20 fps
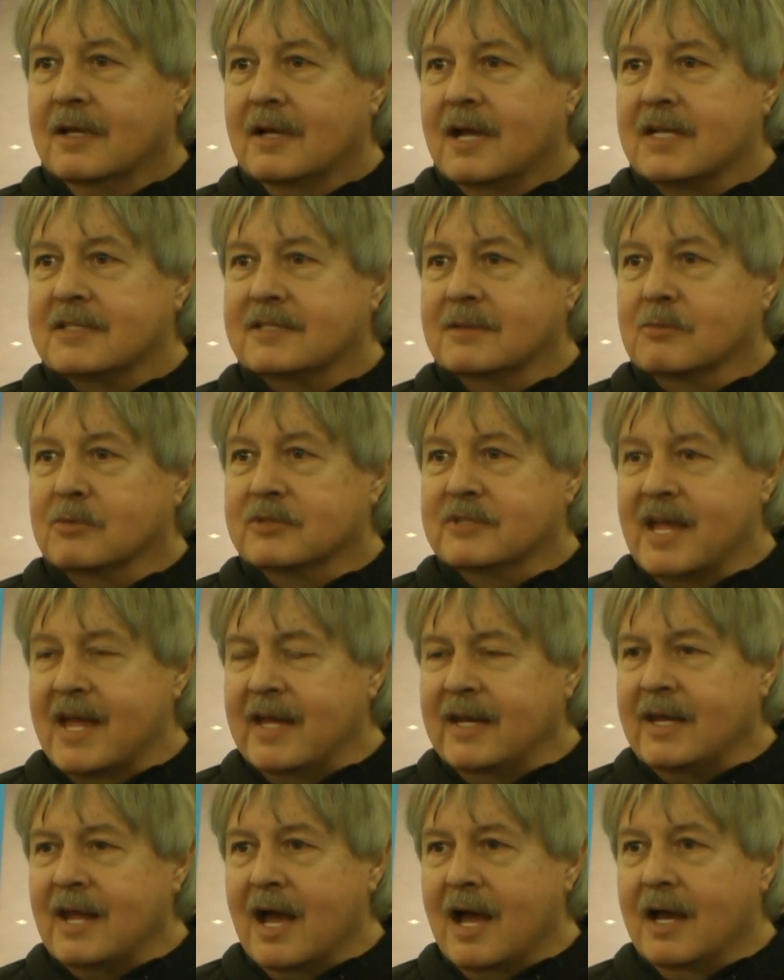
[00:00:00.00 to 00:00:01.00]
I said, "Well,
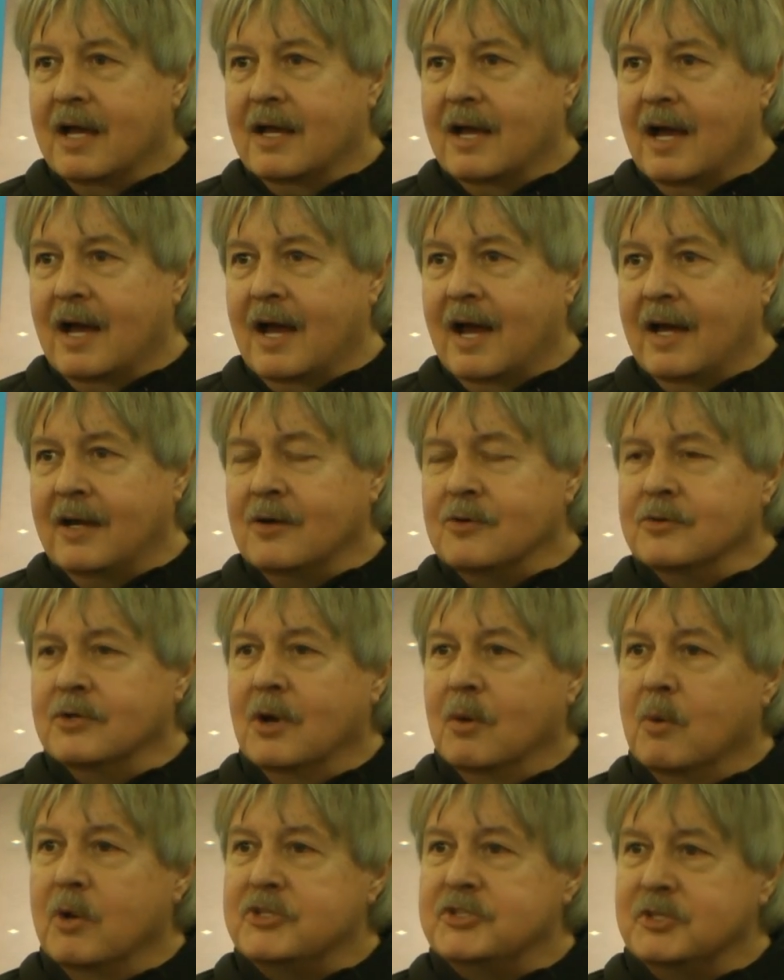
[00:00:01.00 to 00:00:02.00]
Danny, I don't
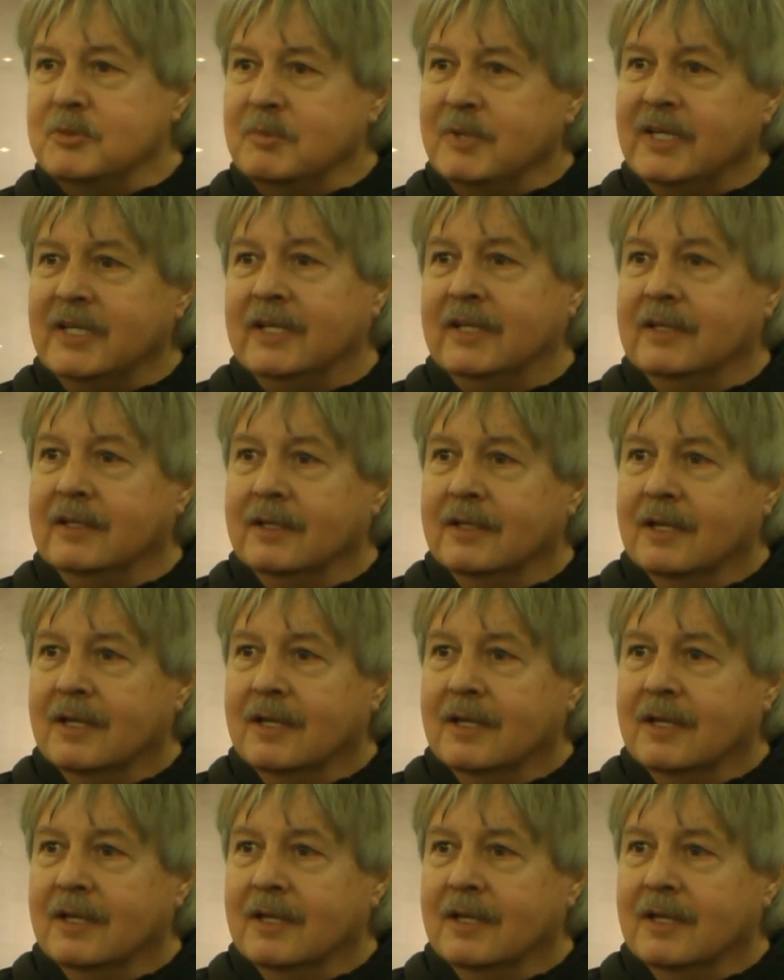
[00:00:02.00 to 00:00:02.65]
know what you mean.